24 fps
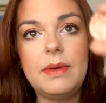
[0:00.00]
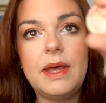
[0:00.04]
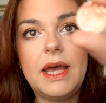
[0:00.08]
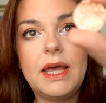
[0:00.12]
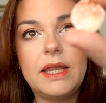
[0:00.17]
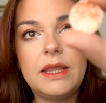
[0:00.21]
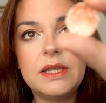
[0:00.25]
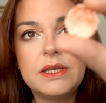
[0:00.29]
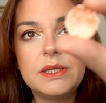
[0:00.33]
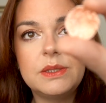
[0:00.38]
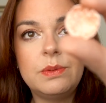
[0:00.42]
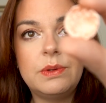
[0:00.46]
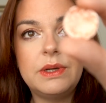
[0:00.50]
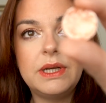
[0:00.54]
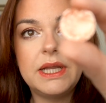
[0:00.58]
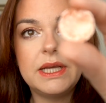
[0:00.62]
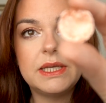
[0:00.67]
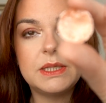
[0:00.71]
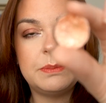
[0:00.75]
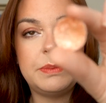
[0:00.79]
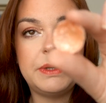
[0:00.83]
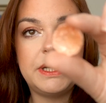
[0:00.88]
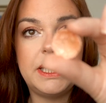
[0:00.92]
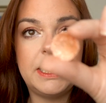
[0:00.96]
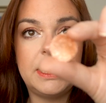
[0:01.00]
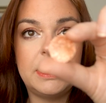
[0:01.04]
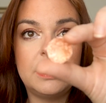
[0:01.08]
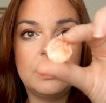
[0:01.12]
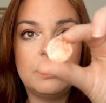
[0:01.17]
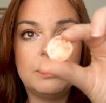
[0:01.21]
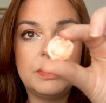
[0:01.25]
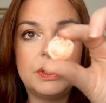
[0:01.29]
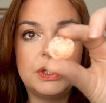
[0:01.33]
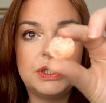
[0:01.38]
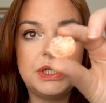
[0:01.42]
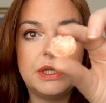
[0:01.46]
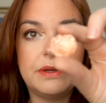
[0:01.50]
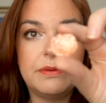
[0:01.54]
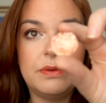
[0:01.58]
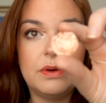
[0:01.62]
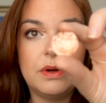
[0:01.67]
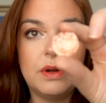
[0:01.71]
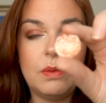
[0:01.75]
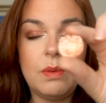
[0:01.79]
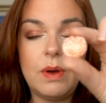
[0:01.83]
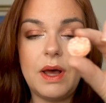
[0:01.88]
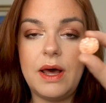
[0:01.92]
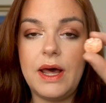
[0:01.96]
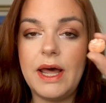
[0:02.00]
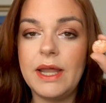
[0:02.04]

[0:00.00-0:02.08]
And this one has been in the project for a while.